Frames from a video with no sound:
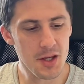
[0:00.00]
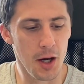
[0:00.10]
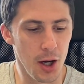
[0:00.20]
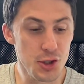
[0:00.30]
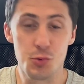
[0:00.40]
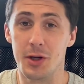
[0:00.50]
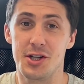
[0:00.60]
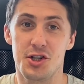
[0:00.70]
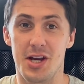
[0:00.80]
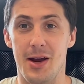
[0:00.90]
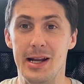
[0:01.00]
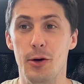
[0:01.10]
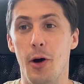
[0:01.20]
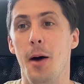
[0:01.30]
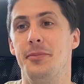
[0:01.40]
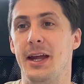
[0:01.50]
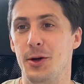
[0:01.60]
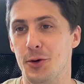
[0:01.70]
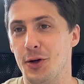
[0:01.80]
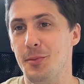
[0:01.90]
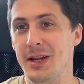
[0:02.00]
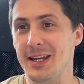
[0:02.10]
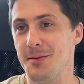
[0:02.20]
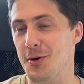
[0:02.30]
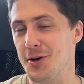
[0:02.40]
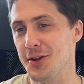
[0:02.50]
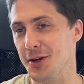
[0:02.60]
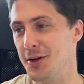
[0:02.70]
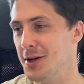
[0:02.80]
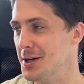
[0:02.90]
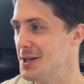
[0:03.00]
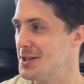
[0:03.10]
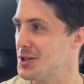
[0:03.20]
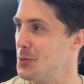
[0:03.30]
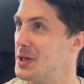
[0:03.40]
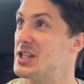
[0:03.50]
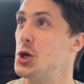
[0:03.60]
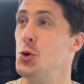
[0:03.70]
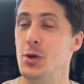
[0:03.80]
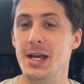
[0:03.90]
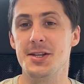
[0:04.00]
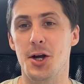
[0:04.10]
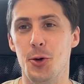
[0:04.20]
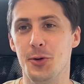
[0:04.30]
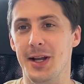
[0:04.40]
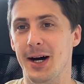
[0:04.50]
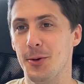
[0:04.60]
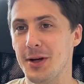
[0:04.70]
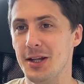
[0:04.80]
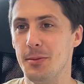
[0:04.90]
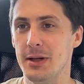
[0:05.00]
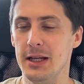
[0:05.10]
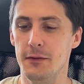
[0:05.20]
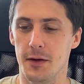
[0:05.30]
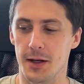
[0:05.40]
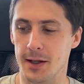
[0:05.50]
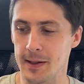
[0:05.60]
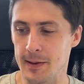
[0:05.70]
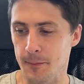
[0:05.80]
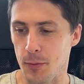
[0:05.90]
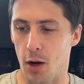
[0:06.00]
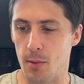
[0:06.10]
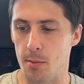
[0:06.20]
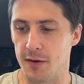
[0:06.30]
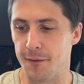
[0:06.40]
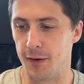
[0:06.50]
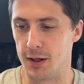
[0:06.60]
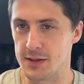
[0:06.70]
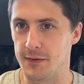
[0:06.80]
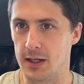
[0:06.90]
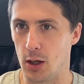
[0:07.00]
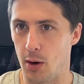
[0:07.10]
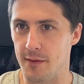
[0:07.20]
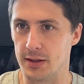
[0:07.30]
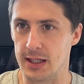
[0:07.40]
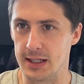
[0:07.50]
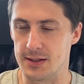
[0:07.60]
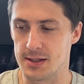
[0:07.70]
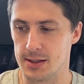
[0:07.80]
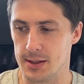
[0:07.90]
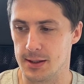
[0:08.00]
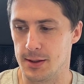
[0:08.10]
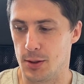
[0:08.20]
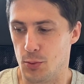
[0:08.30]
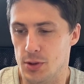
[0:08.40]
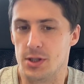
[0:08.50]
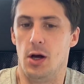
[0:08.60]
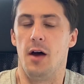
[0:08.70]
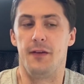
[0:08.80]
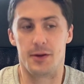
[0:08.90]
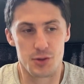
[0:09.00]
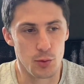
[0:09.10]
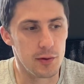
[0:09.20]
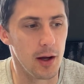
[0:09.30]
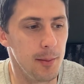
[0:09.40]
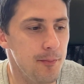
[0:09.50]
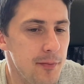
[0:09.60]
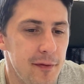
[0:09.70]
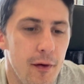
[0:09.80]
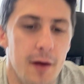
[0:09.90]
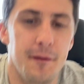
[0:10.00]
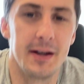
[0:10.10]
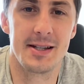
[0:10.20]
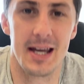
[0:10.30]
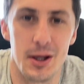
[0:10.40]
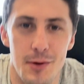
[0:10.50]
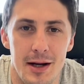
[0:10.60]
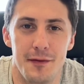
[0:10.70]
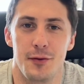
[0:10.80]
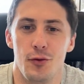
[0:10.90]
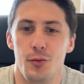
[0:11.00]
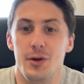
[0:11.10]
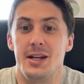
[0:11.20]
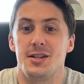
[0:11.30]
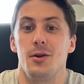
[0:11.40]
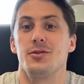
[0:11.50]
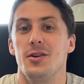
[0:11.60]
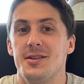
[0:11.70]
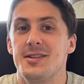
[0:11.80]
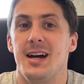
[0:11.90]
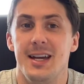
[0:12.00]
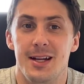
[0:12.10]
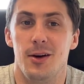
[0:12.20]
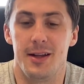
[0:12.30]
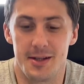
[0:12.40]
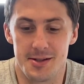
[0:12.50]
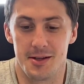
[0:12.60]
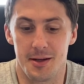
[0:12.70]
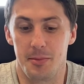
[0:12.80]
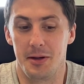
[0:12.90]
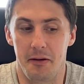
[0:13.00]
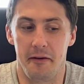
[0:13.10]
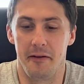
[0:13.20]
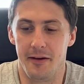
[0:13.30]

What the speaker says: Just wanted to share a little update on Complete Commando. So we're 2 years old now, can you believe it? I remember the first video I ever did was like, I think it's called Five Things to Get You Ready for the Royal Marines, and I was like sat here like this, like a bit like